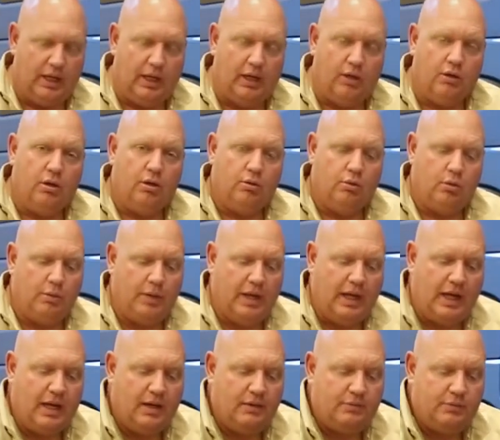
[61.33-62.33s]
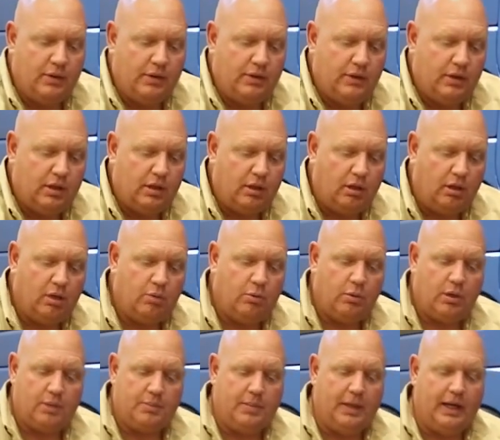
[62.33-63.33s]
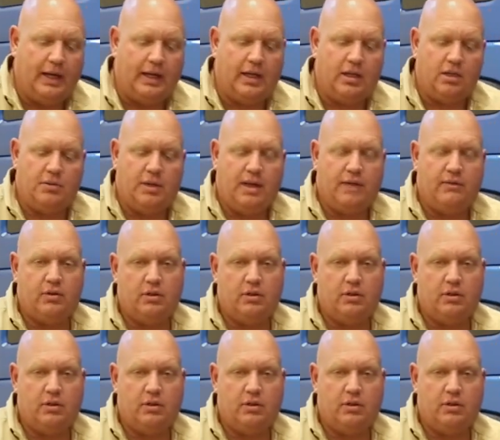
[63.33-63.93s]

Now, what we have with this hardware pack is we have